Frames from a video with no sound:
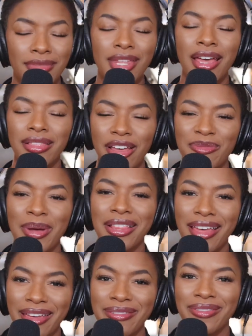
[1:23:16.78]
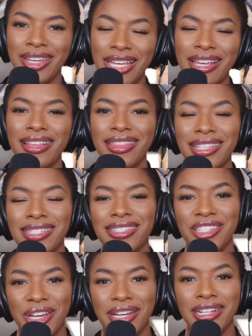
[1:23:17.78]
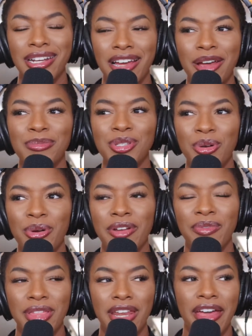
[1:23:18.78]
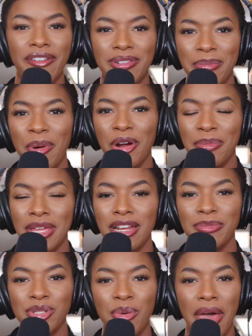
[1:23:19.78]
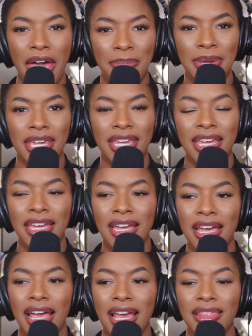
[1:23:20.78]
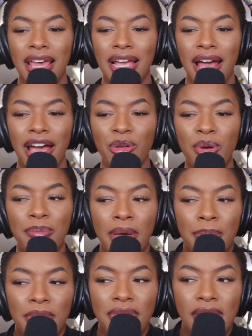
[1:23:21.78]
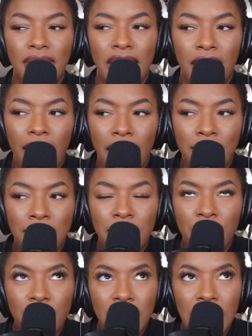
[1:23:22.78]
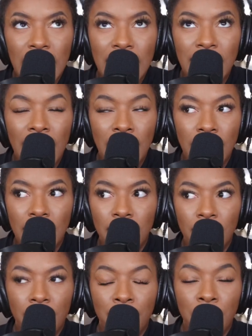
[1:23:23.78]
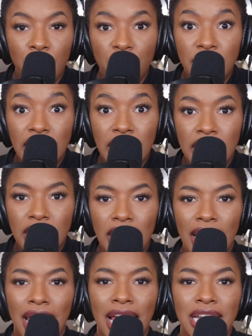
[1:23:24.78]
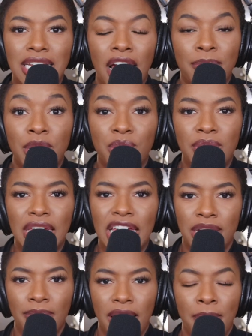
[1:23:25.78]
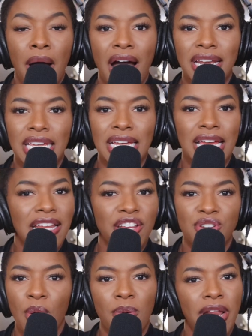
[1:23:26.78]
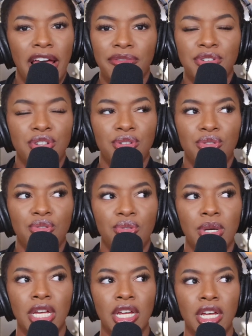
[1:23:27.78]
I love my life. This is good. I'm so grateful that I have an apartment. I'm so happy. And like, I remember that like I'm literally in a building, and I'm literally in my body, and I don't have to